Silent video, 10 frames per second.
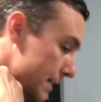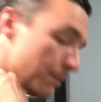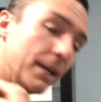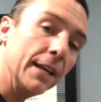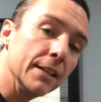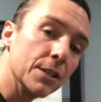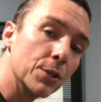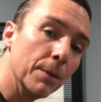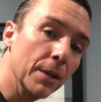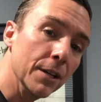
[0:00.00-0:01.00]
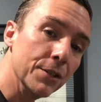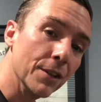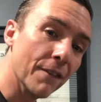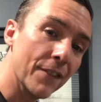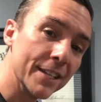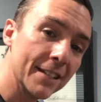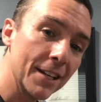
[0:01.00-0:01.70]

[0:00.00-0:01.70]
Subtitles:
being distributed to the facet